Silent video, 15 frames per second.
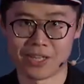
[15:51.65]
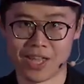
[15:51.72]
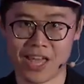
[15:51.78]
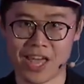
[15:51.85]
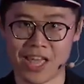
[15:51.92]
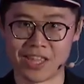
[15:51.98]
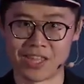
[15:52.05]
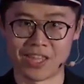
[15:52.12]

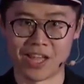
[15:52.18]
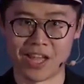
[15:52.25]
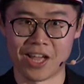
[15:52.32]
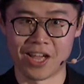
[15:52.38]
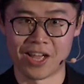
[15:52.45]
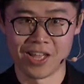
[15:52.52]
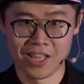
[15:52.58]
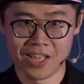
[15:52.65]
And
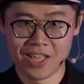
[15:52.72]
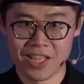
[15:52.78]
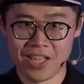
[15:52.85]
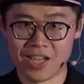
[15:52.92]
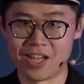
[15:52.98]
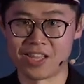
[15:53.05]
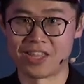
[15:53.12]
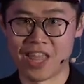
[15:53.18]
a
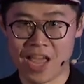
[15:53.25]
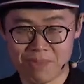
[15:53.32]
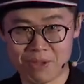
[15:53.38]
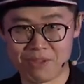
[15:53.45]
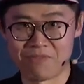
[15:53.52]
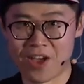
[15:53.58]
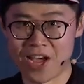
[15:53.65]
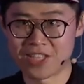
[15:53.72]
dApp
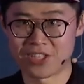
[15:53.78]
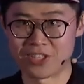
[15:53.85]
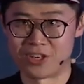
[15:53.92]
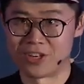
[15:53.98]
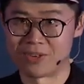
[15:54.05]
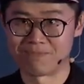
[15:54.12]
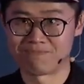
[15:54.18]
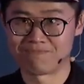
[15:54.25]

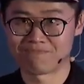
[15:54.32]
investor,